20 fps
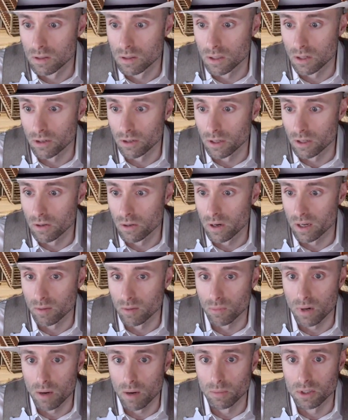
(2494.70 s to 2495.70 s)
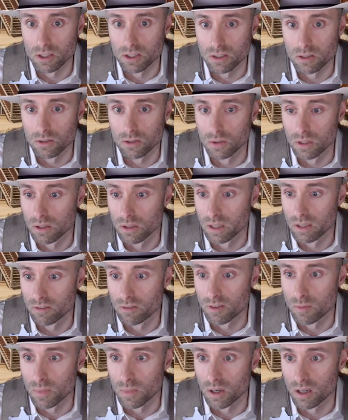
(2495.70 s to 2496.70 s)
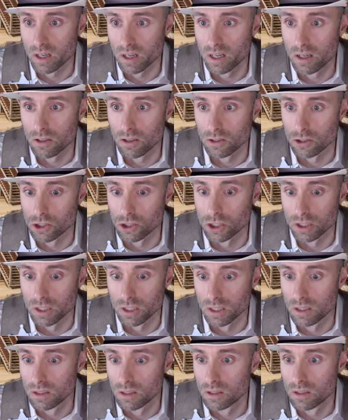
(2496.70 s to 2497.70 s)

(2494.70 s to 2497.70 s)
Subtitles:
Well, you know, I could probably just do it right from our character sheet.